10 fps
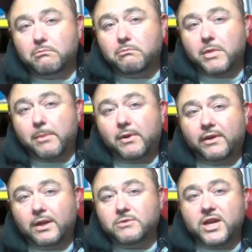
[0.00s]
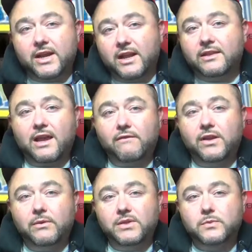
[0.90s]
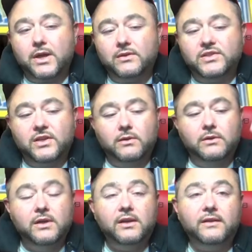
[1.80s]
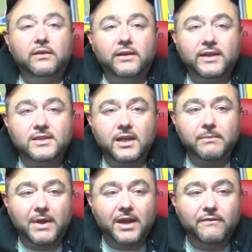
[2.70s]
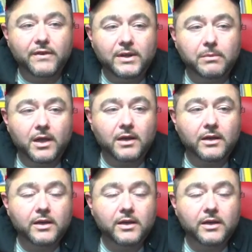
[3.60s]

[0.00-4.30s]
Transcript: maybe you'll end up checking out that video as well. So until next time, I am Vinny Blanc.